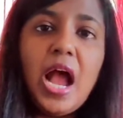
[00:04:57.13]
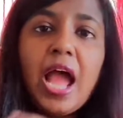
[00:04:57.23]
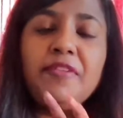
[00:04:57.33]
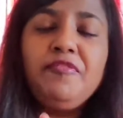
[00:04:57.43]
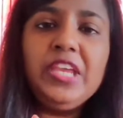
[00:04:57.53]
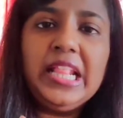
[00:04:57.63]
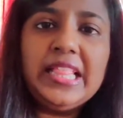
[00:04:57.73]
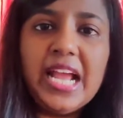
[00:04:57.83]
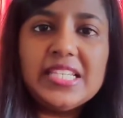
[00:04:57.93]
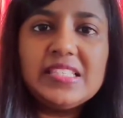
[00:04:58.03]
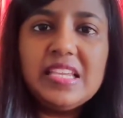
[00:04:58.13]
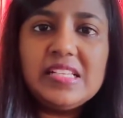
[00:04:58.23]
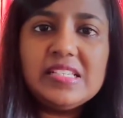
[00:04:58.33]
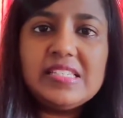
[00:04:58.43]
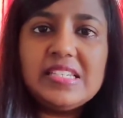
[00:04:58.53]
I feel that
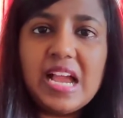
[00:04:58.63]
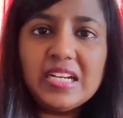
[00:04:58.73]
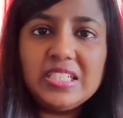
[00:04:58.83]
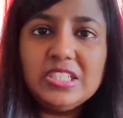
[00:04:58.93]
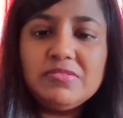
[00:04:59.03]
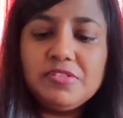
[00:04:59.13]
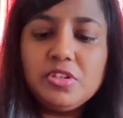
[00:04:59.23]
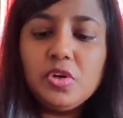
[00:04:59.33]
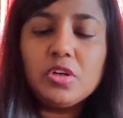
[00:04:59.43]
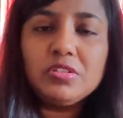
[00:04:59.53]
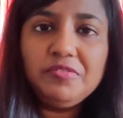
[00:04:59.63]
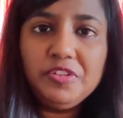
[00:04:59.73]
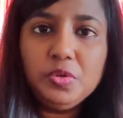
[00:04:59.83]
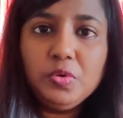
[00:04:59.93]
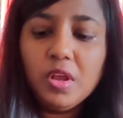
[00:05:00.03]
things are stagnant for a lot
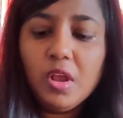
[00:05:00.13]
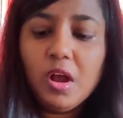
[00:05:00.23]
of you.